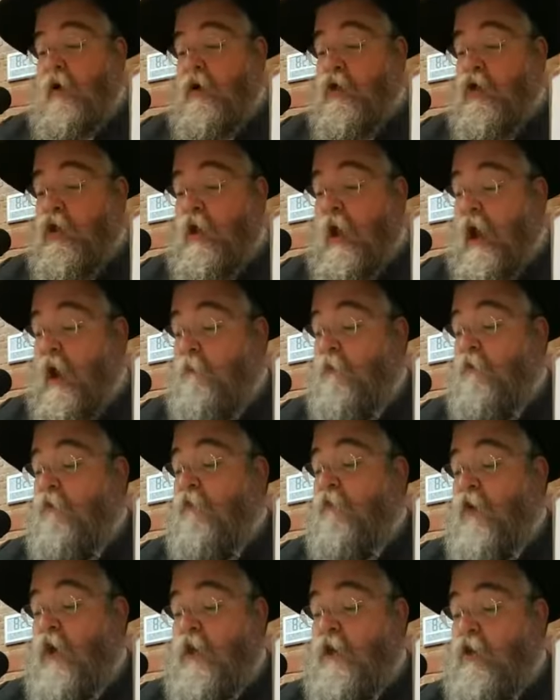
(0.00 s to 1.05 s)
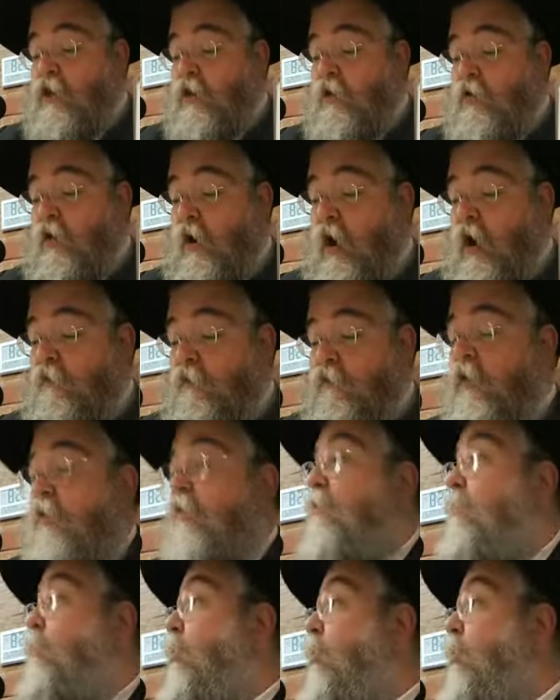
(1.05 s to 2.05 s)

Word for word: Rashab finishes off with the